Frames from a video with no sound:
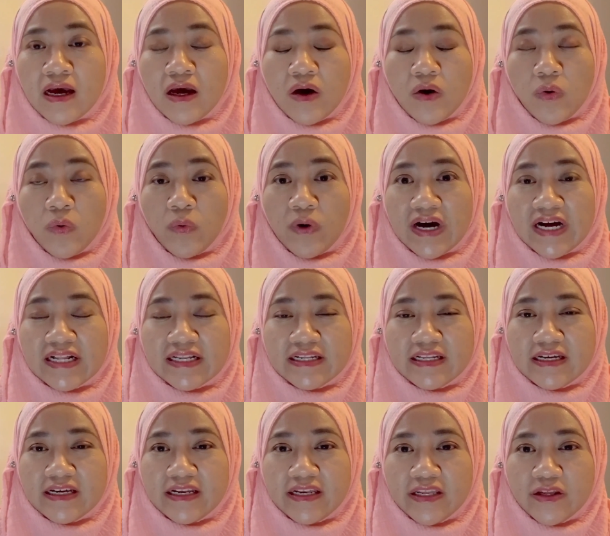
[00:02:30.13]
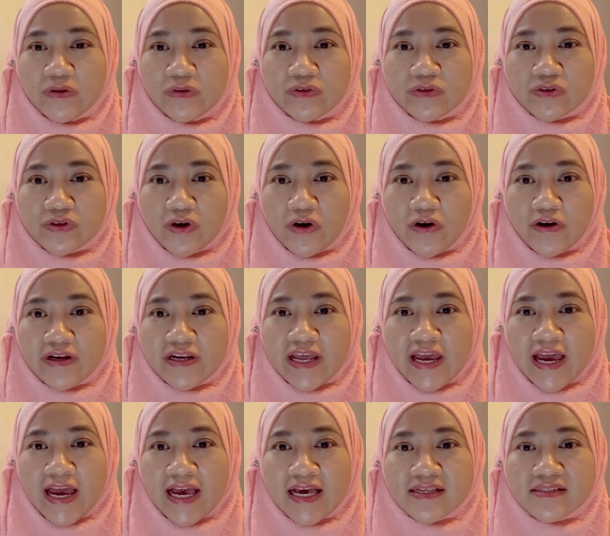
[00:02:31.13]
while the neutron
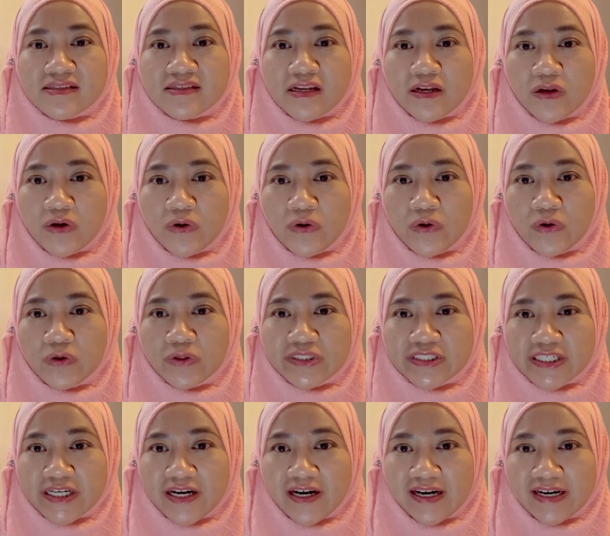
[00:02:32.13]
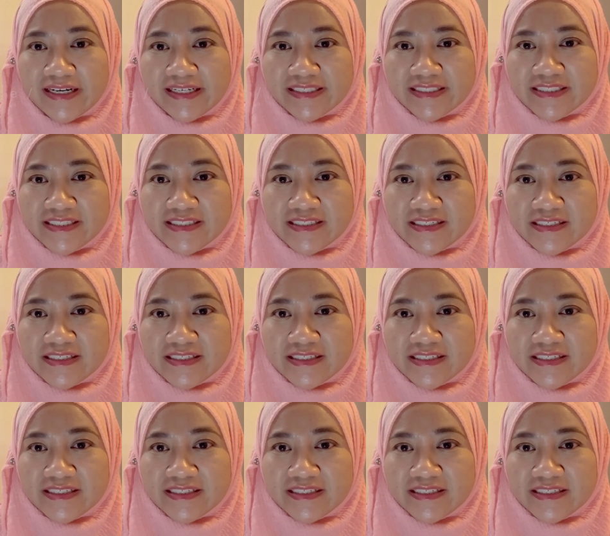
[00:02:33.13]
has no charge,